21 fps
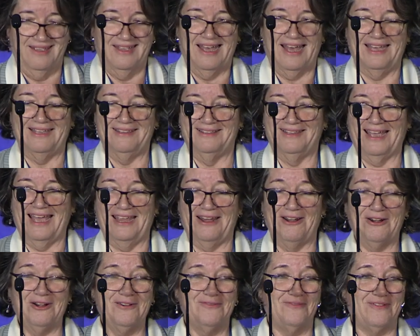I
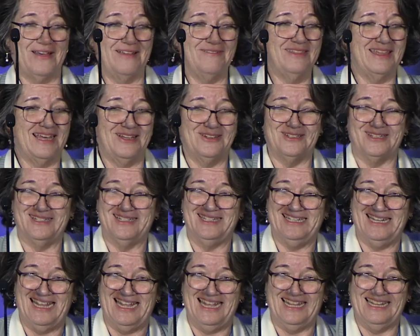heard 5,000
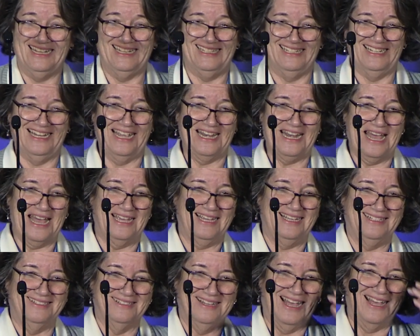today, and
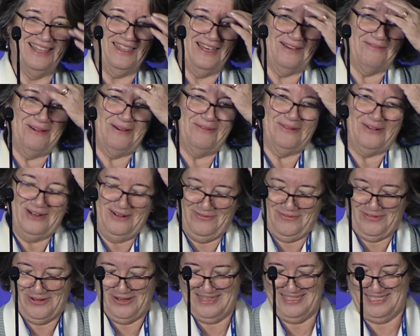I thought we were at
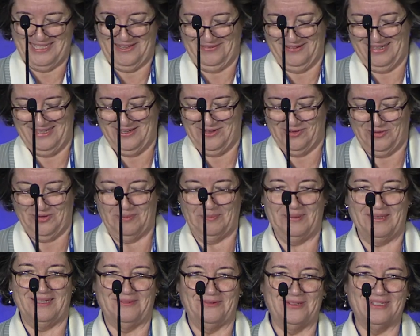4,700,
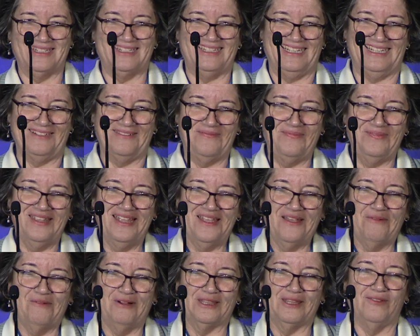but we'll see
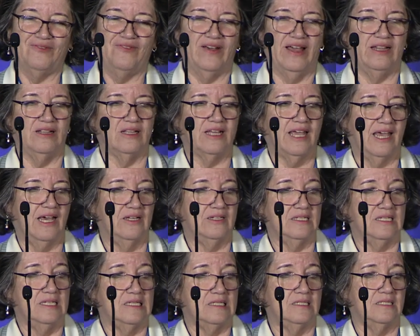what the final count
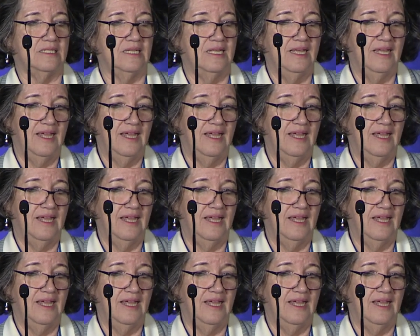is.